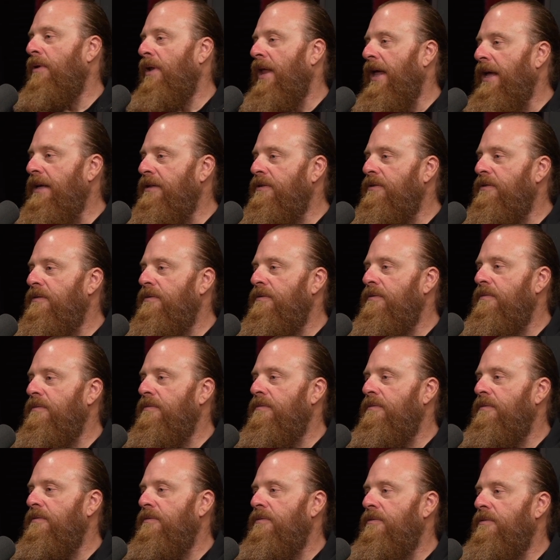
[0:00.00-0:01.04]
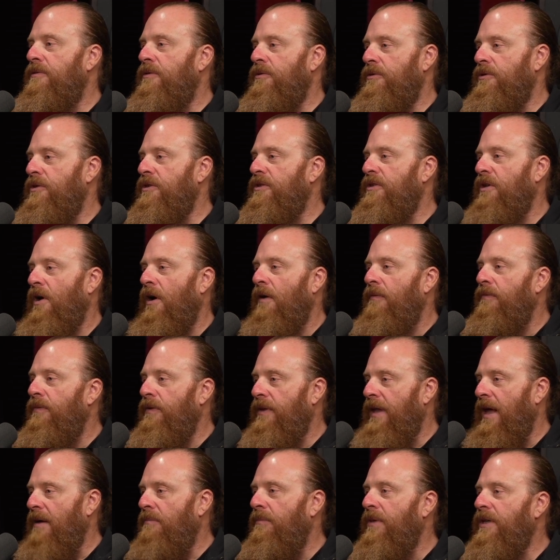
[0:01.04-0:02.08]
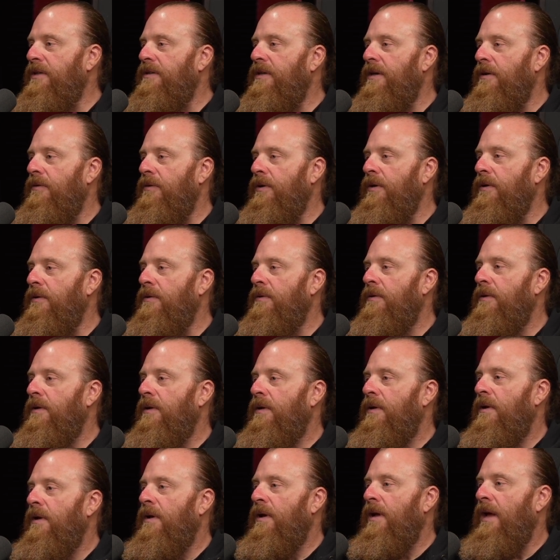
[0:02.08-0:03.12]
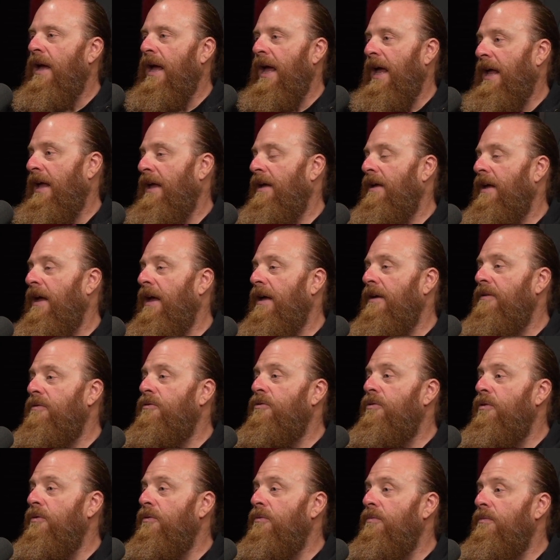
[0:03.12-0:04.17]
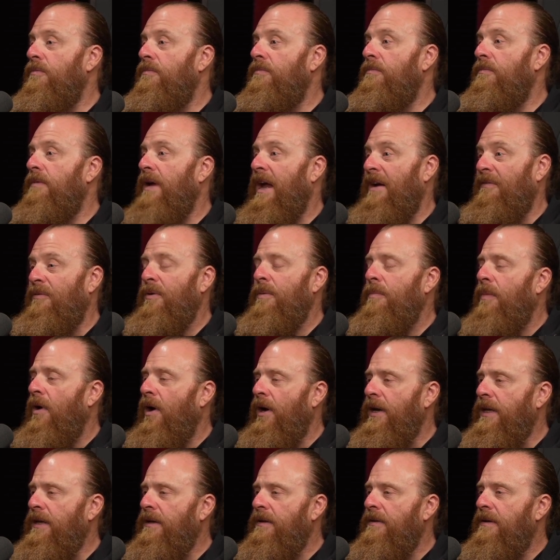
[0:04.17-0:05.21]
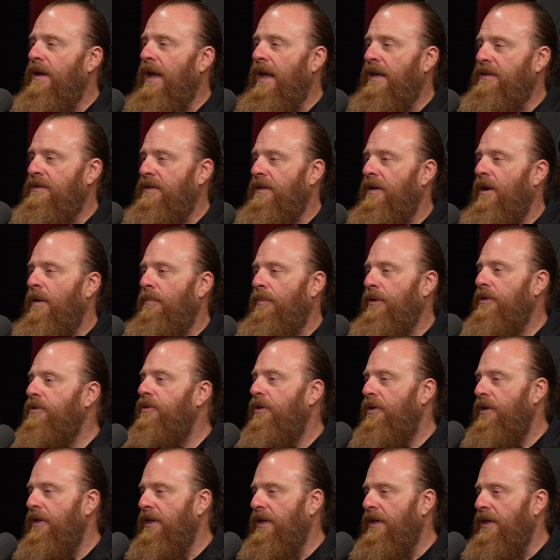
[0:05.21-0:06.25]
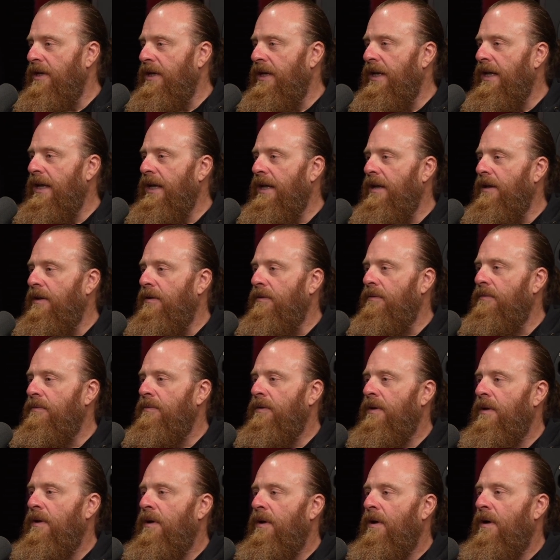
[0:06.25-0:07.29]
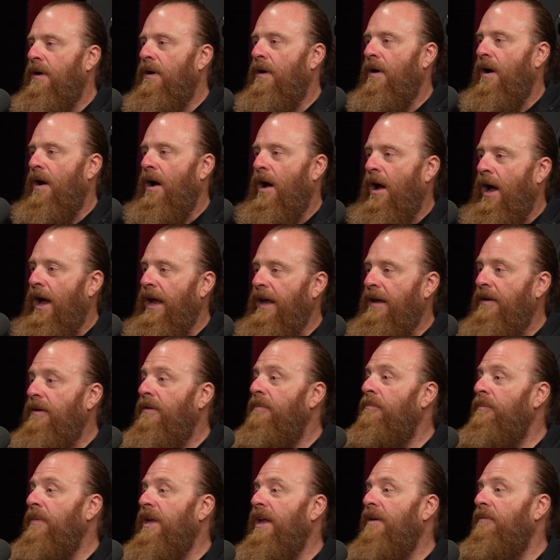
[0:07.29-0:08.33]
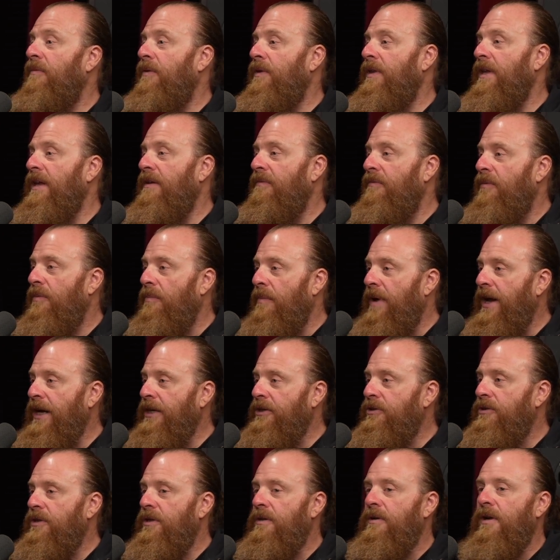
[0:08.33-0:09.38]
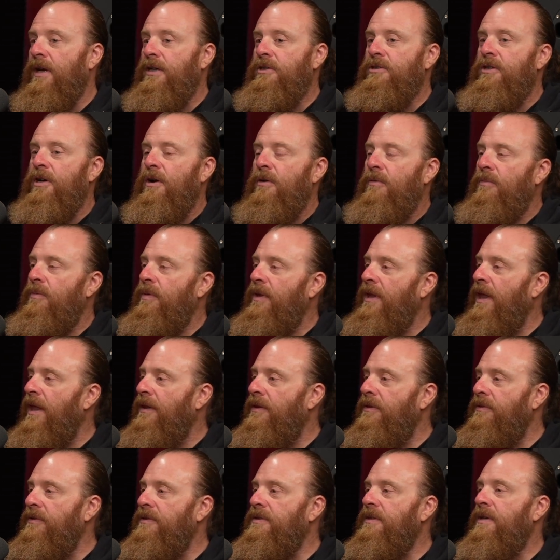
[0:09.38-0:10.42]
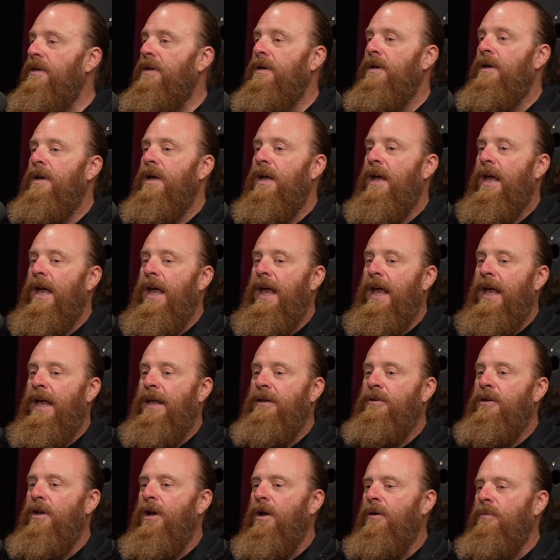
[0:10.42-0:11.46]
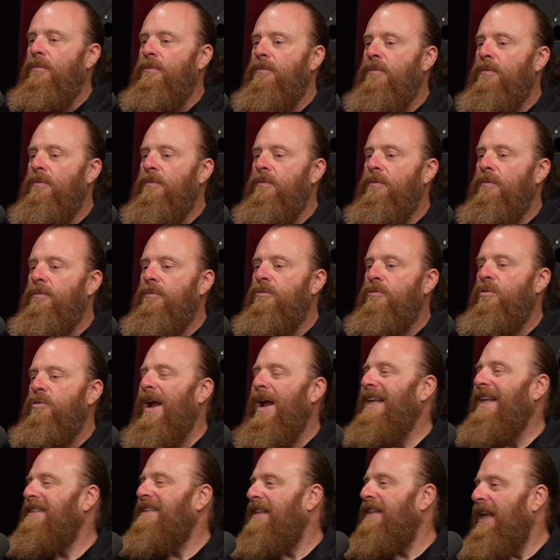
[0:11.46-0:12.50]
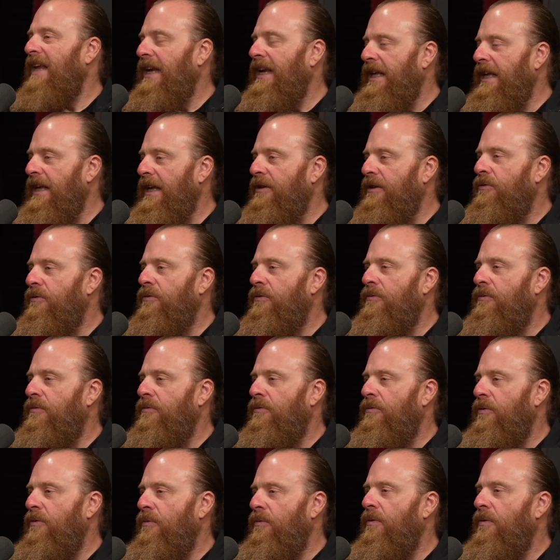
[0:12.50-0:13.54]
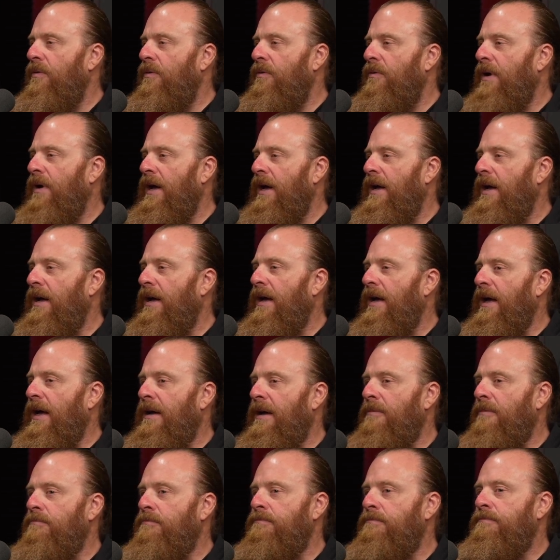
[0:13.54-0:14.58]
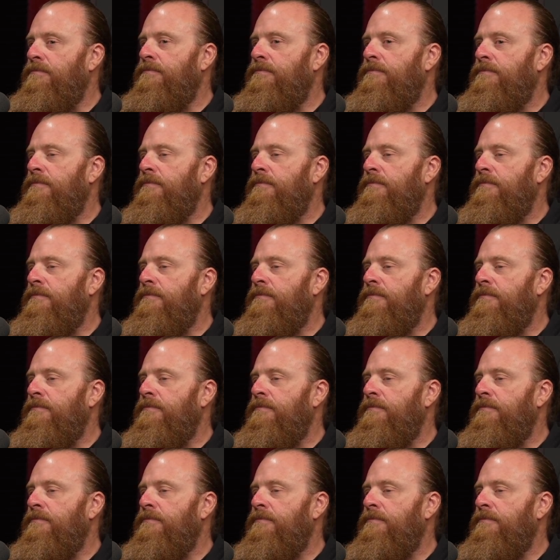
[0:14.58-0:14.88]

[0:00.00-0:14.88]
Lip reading: place to just offer that material to everybody as an opportunity to heal. I am given the information, I share it with others, and, you know, translating it to an